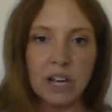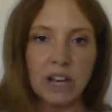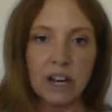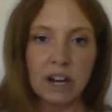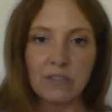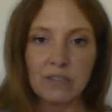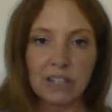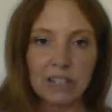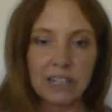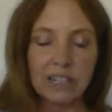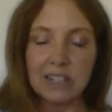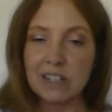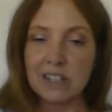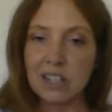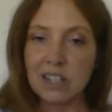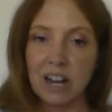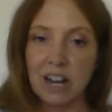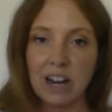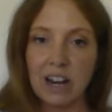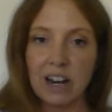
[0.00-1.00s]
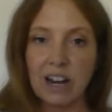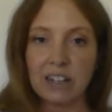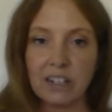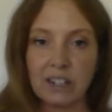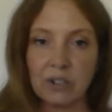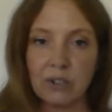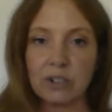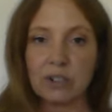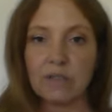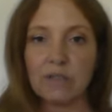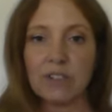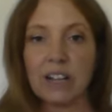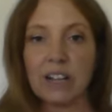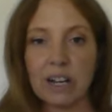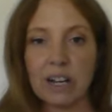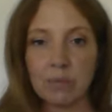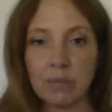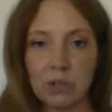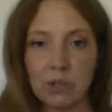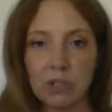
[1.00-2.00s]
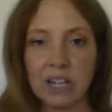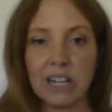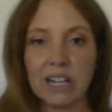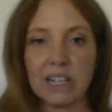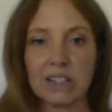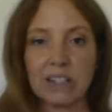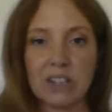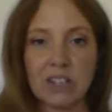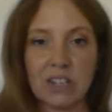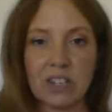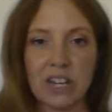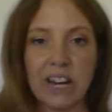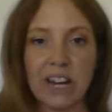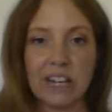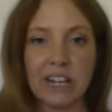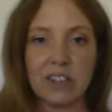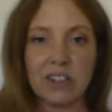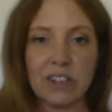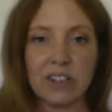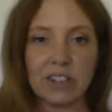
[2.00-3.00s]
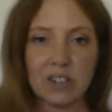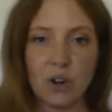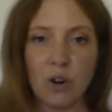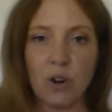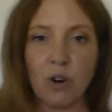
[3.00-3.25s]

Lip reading: Everything is set. I literally feel like I'm looking at the stage that is